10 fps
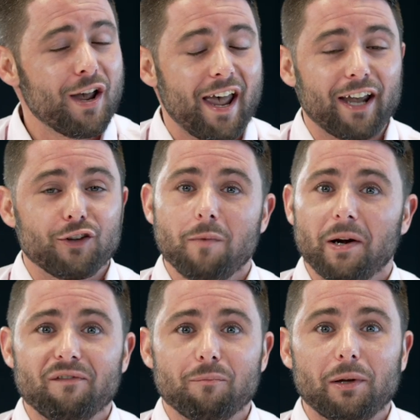Heck, you might
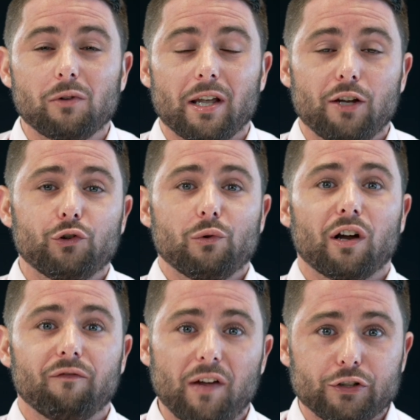even be able to get into a
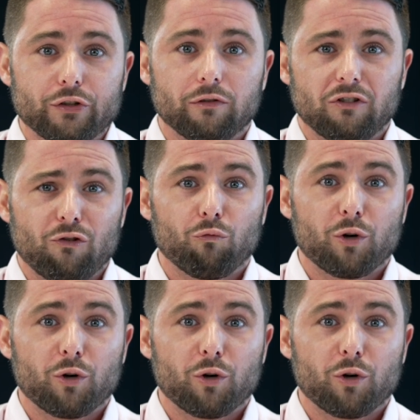conventional loan,